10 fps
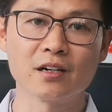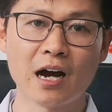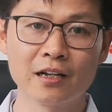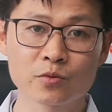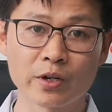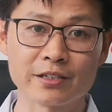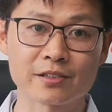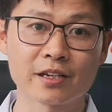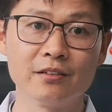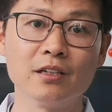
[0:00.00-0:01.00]
underweight
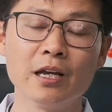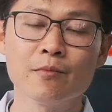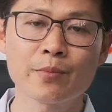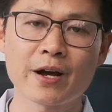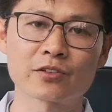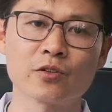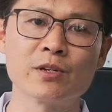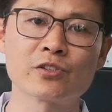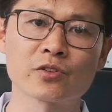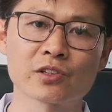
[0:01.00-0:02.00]
can impact your
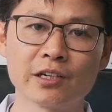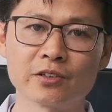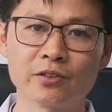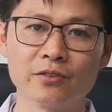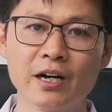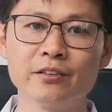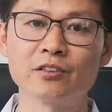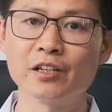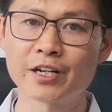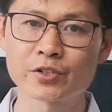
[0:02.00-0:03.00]
menstrual cycle and
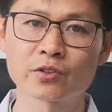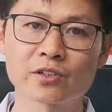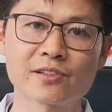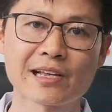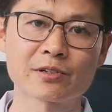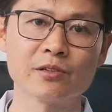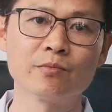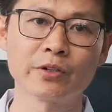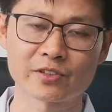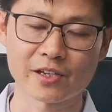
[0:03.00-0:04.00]
natural conception
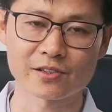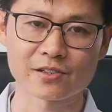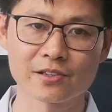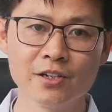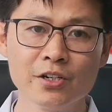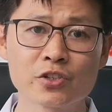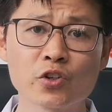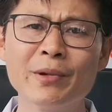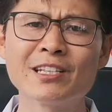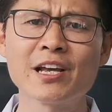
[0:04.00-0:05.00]
process.
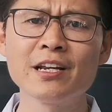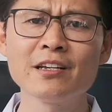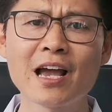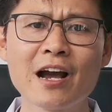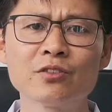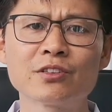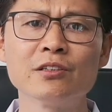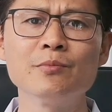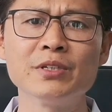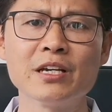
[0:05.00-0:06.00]
So maintaining a
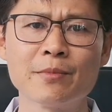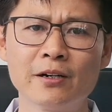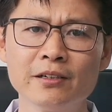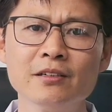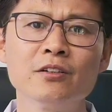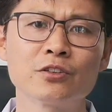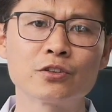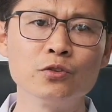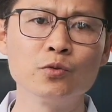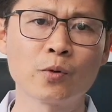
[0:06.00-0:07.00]
healthy BMI
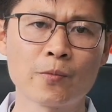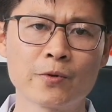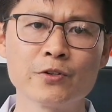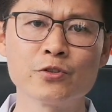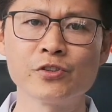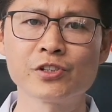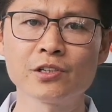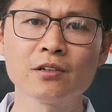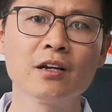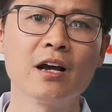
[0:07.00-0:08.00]
through proper
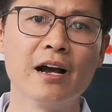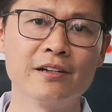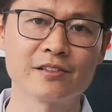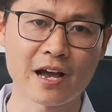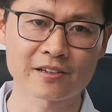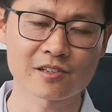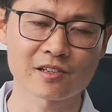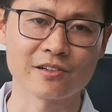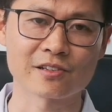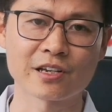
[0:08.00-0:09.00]
nutrition and
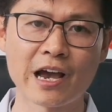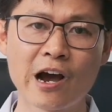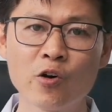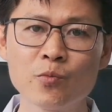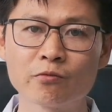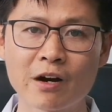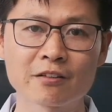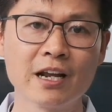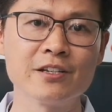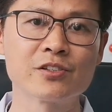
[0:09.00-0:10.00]
exercise can help
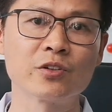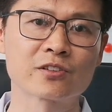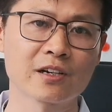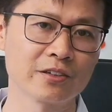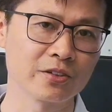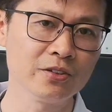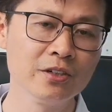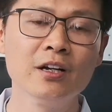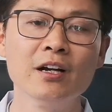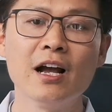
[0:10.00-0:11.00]
regulate your cycle
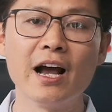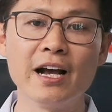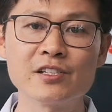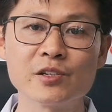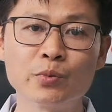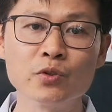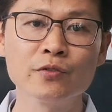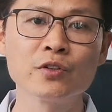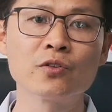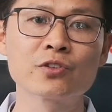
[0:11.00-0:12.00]
and
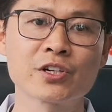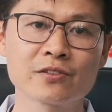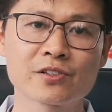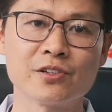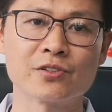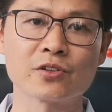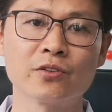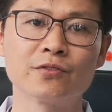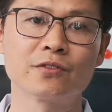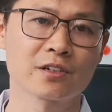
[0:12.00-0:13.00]
improve your chances
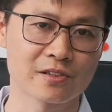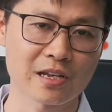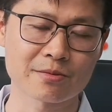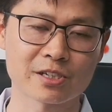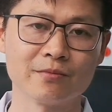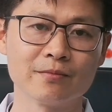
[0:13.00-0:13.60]
of conception.